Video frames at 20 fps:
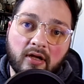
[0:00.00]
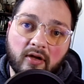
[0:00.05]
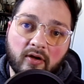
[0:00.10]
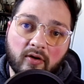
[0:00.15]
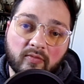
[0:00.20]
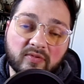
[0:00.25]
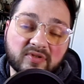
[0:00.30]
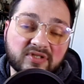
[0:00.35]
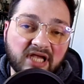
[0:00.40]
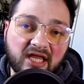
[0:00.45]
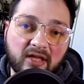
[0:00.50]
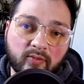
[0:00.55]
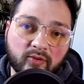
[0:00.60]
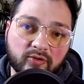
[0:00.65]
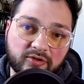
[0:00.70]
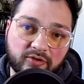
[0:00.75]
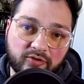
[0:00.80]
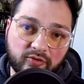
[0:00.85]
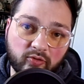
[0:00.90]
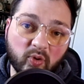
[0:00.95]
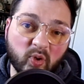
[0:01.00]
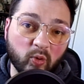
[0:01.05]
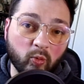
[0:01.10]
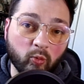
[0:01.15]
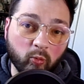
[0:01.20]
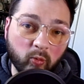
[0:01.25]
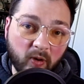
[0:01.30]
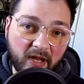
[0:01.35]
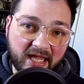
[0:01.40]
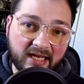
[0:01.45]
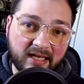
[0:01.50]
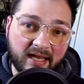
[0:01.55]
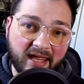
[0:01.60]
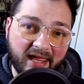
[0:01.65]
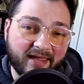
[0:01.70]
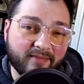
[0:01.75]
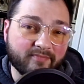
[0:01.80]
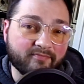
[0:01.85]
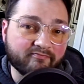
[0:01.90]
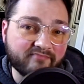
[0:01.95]
was able to win
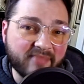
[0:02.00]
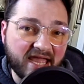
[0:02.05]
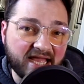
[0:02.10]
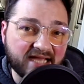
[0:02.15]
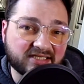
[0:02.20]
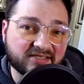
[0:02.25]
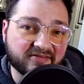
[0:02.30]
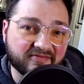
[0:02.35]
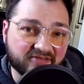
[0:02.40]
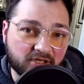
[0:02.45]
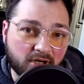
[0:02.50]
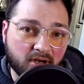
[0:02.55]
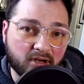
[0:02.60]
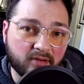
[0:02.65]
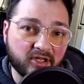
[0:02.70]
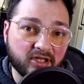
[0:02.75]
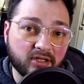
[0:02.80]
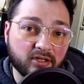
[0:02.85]
a massive tournament